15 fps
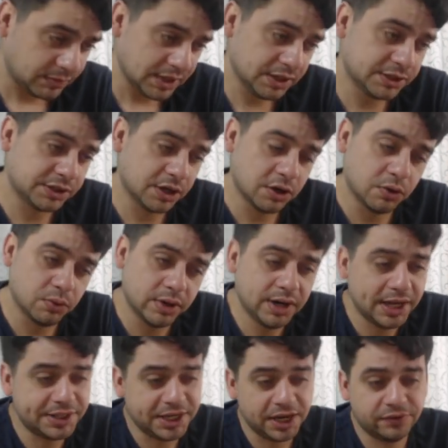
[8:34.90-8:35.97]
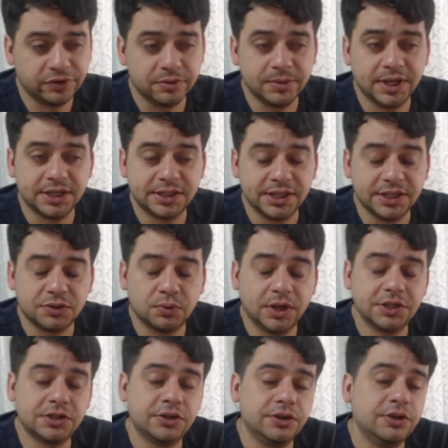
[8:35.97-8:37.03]
So what I take from this is
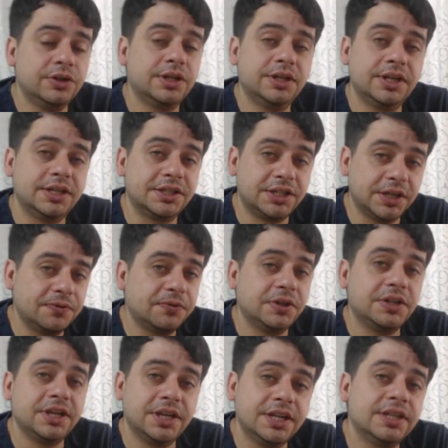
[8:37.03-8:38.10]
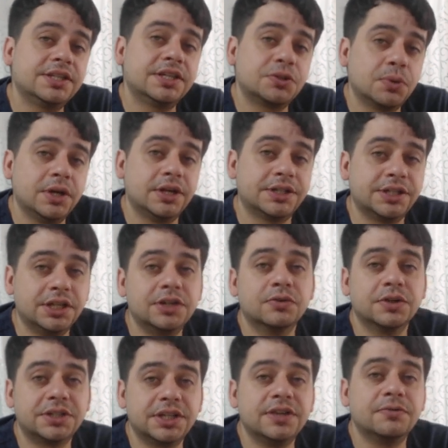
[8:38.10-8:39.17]
Western Union is definitely the easiest way to send and
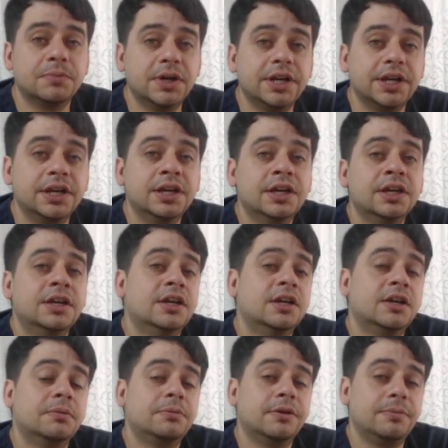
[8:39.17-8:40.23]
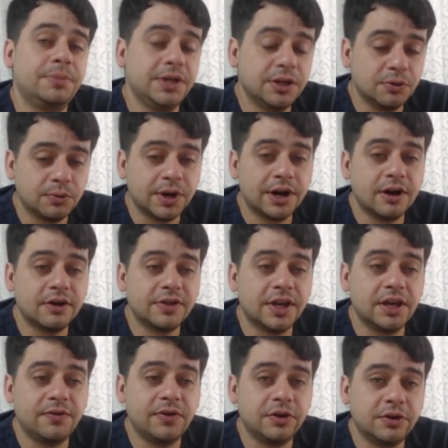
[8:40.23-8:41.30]
receive money. But be aware
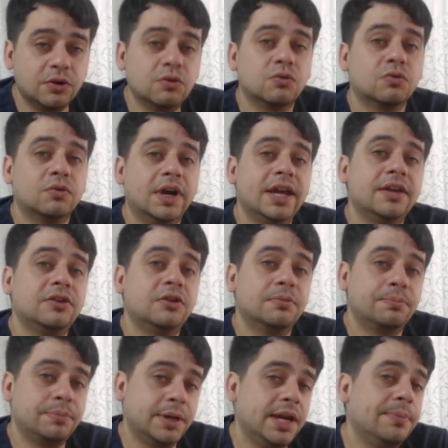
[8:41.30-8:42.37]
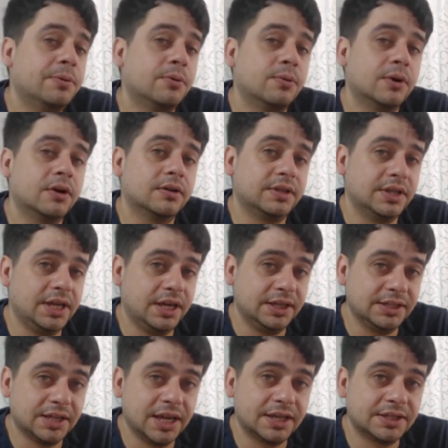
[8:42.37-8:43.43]
that if you don't write your paperwork the
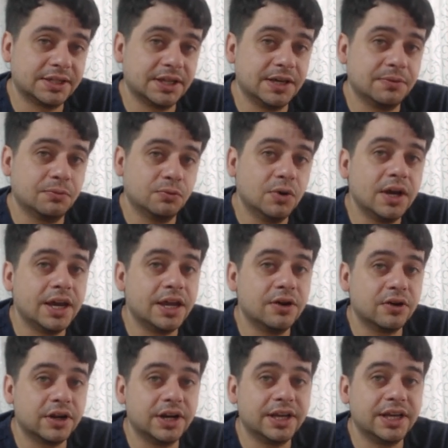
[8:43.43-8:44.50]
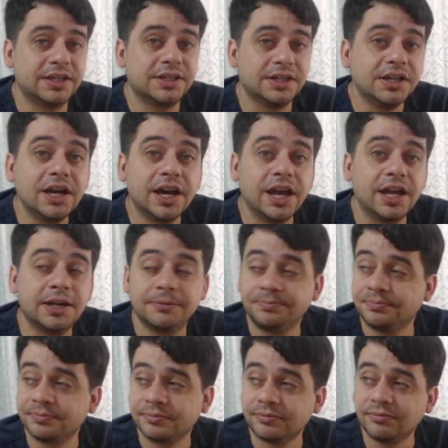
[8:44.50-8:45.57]
exact same way, you're going to get denied,
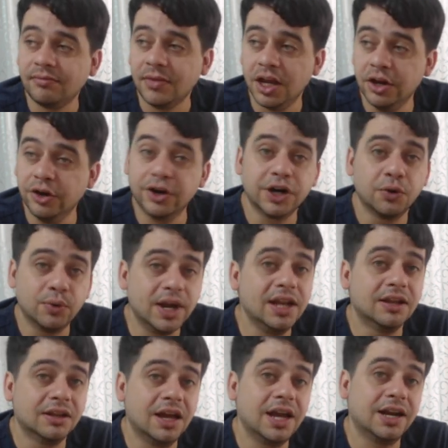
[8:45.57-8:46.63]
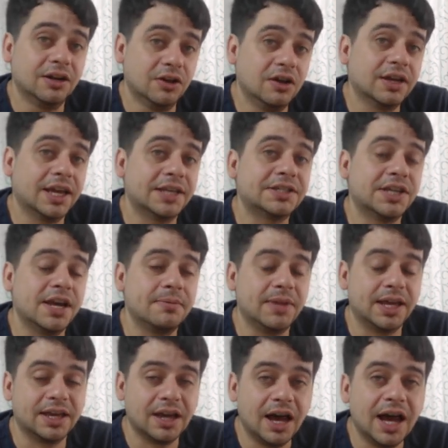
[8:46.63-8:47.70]
and you're going to wait in line a long ass time
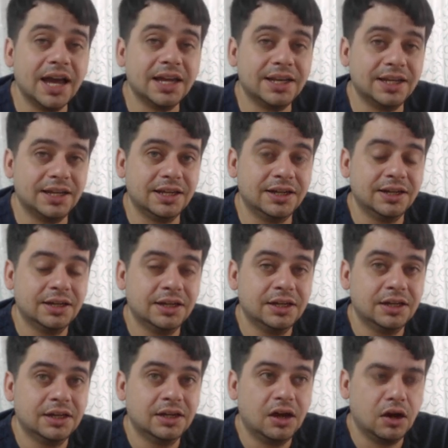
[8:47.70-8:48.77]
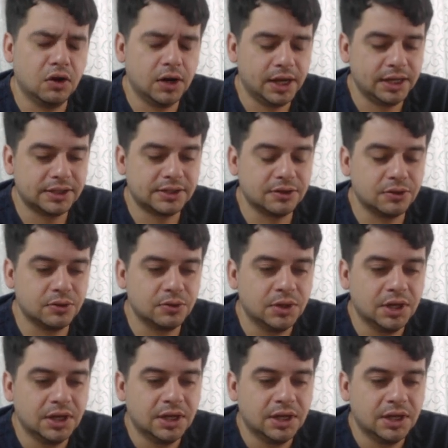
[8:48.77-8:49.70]
like I did. All right, so